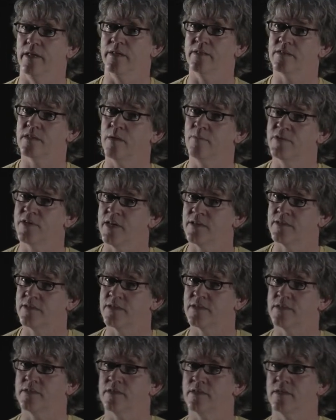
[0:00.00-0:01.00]
in some
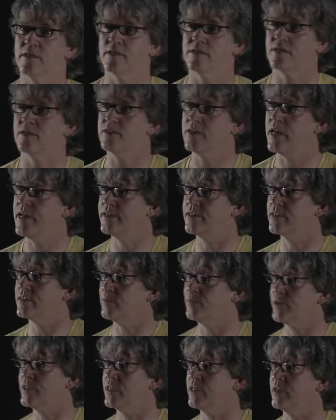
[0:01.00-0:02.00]
senses, as a scientist
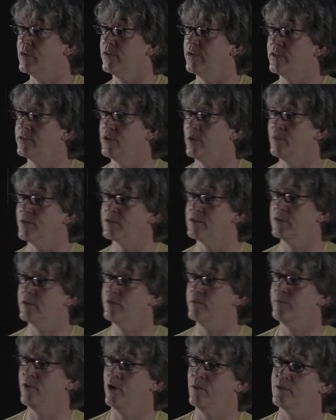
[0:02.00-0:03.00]
in particular, it's almost, it
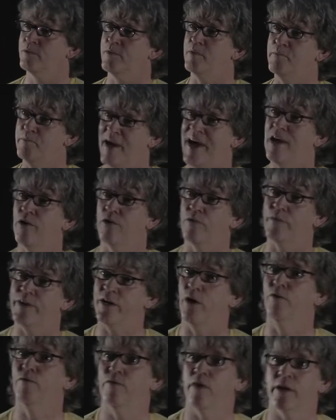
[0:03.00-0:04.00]
would almost be better if we
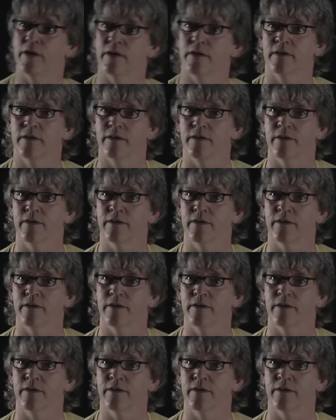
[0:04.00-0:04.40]
don't find it,